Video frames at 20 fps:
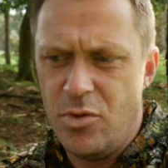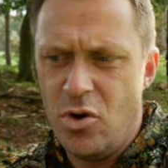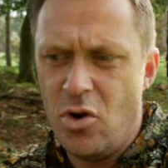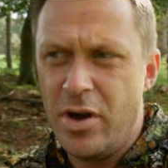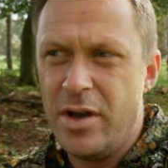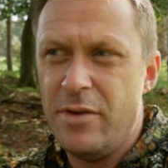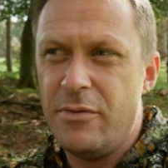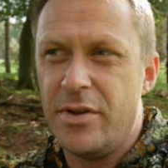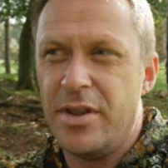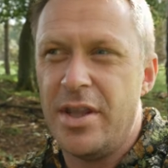
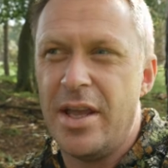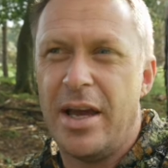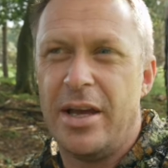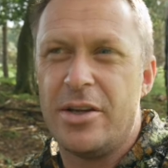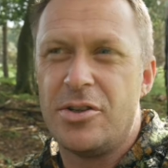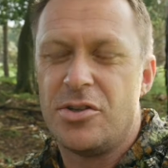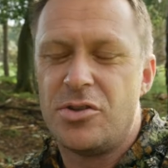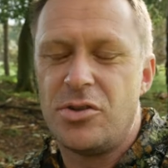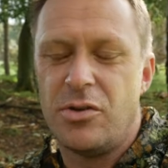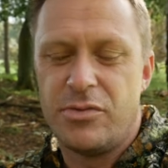not even
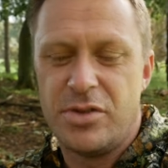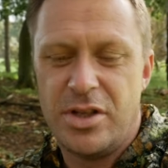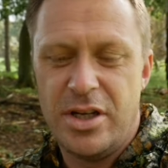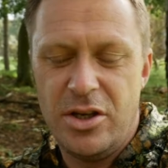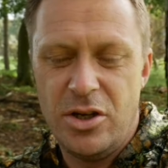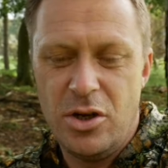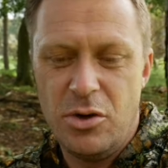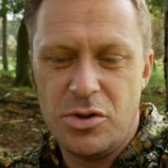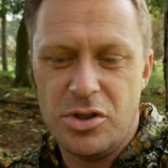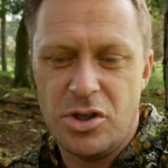that, just
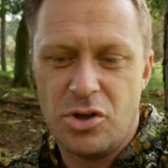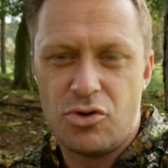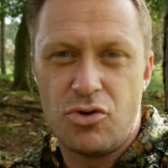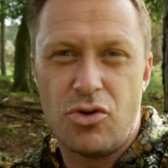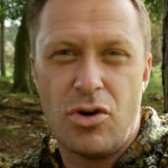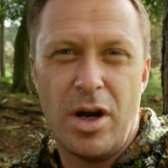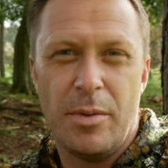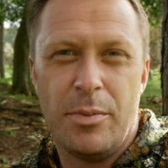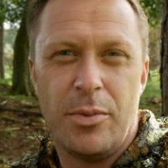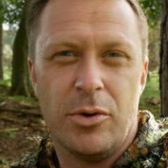obviously using a
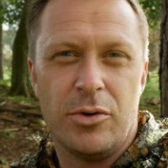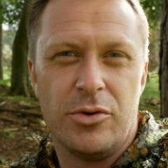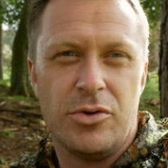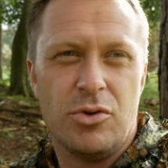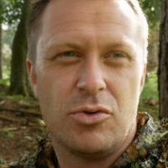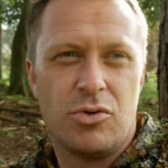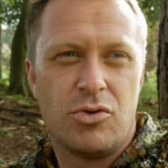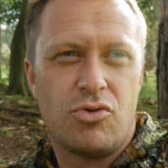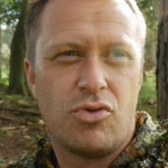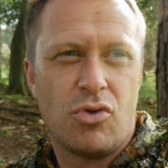
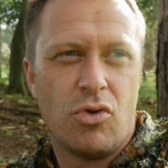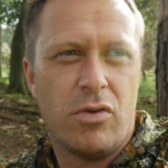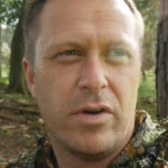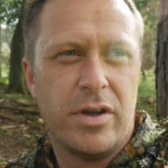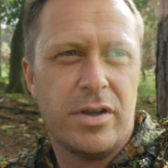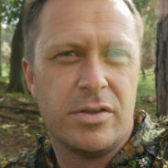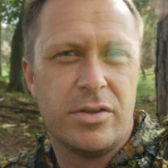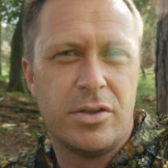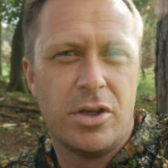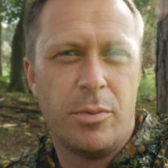tripod, you're
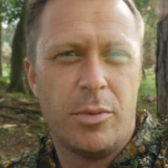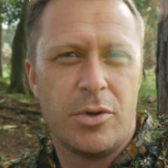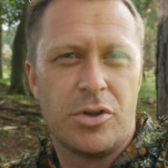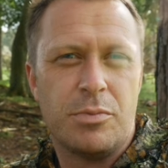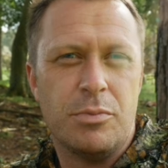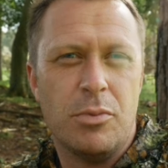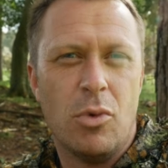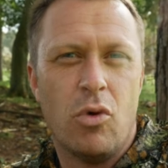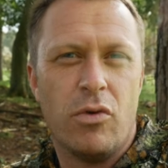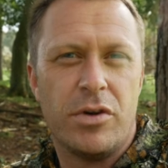drawing so
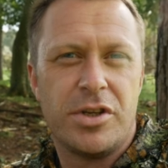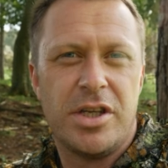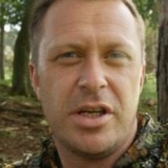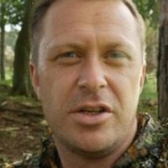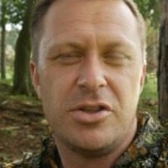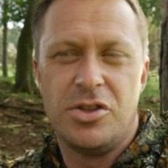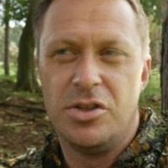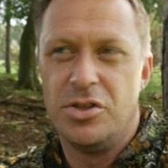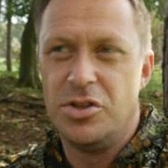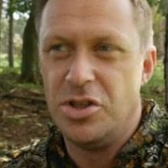much more
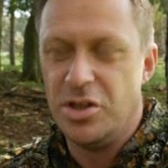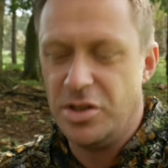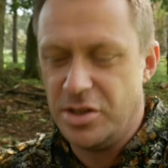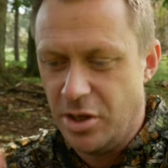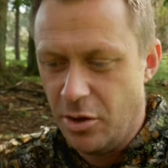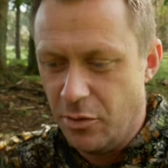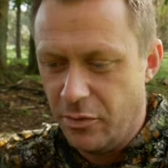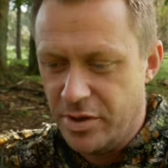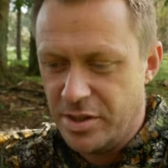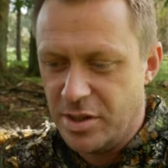attention to
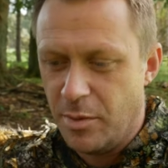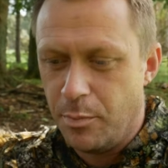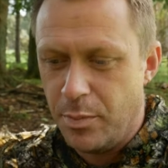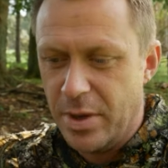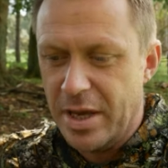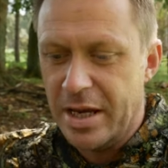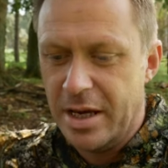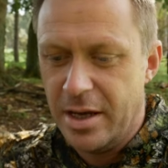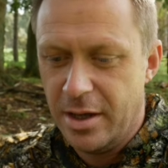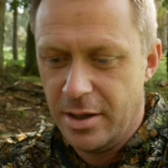yourself. It's a
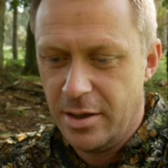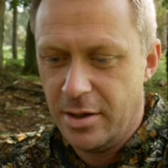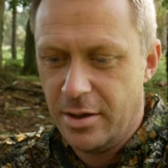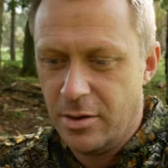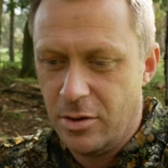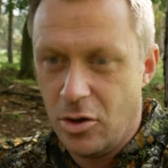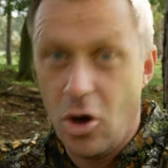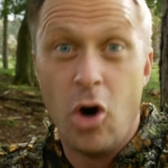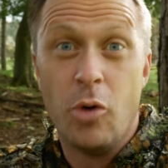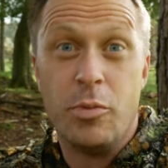big
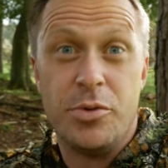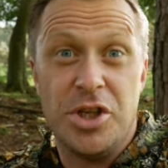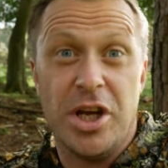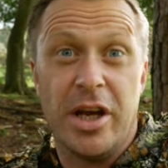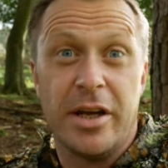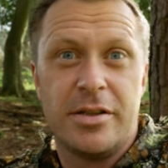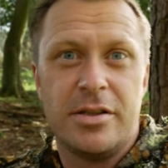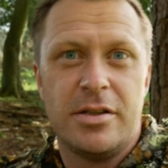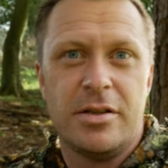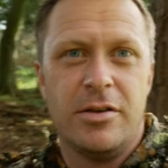
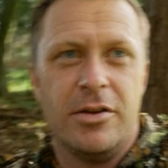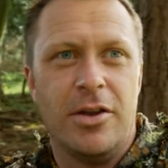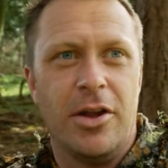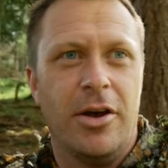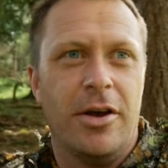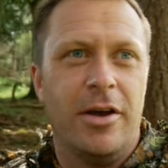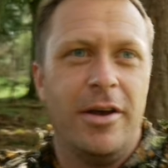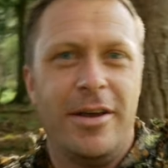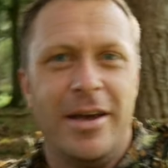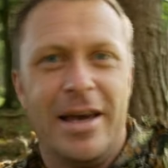object
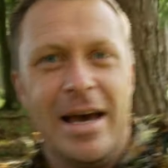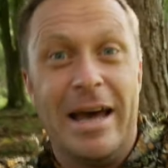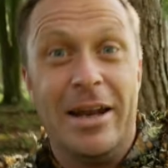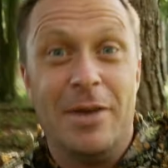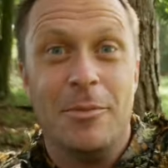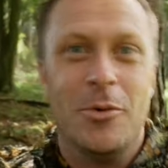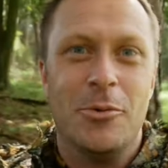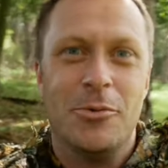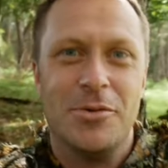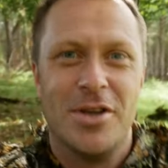that
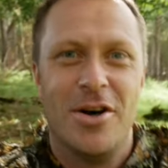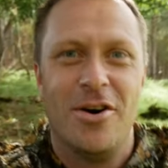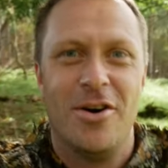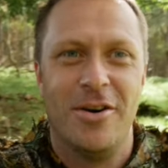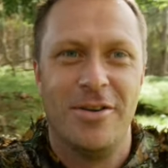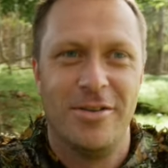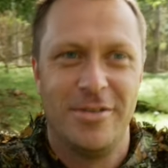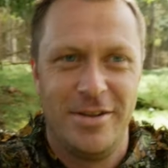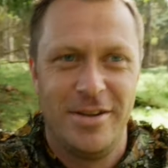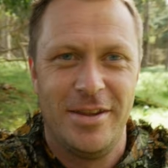animals
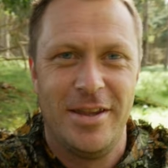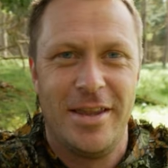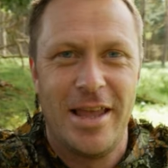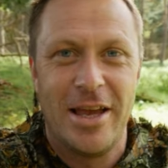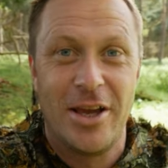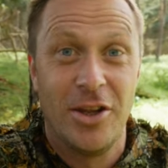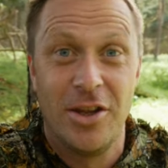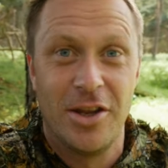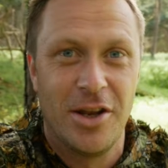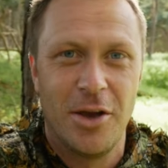are,
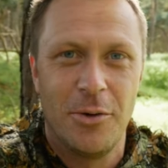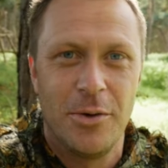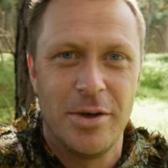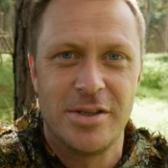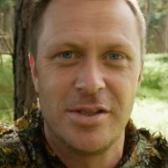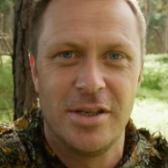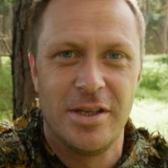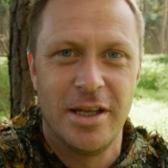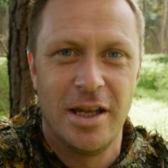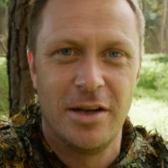they're gonna
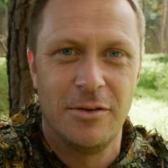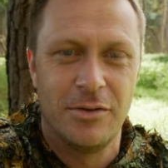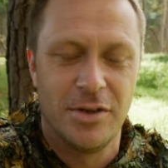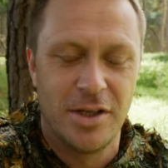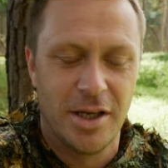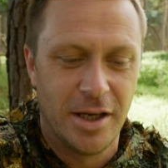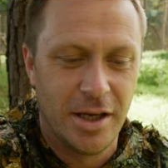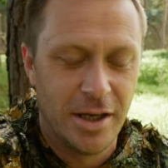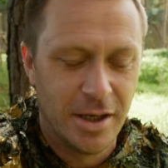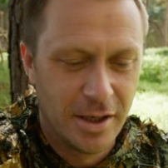notice at the end
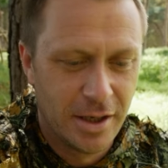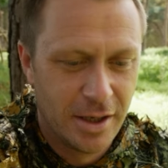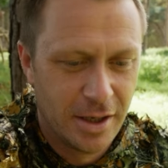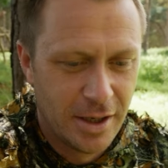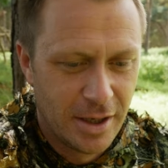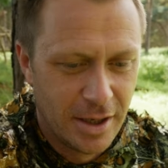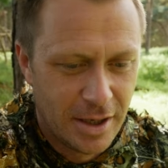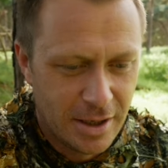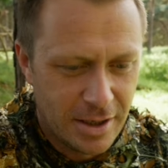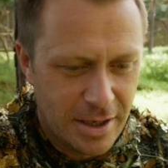of the day.
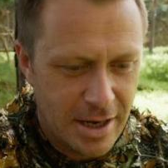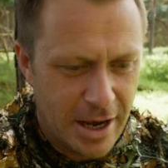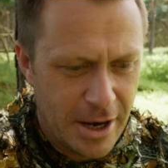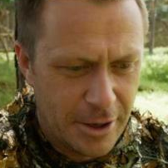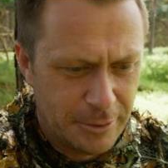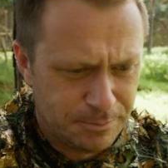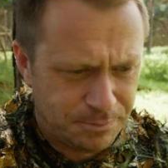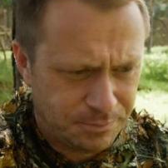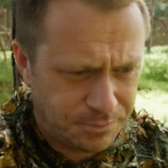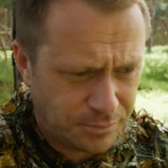
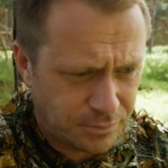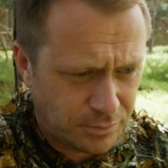Now,